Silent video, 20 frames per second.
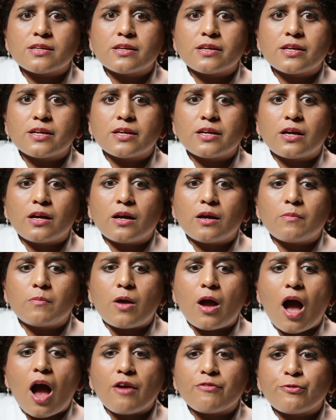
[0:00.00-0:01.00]
a um,
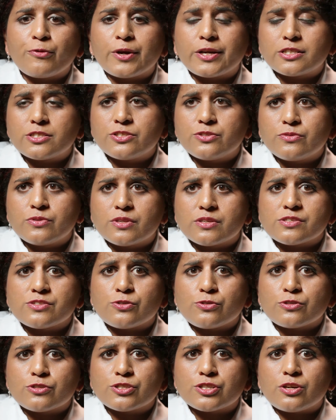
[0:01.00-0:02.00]
offering to the
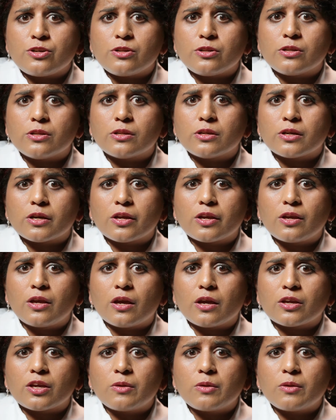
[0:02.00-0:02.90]
surgical uh,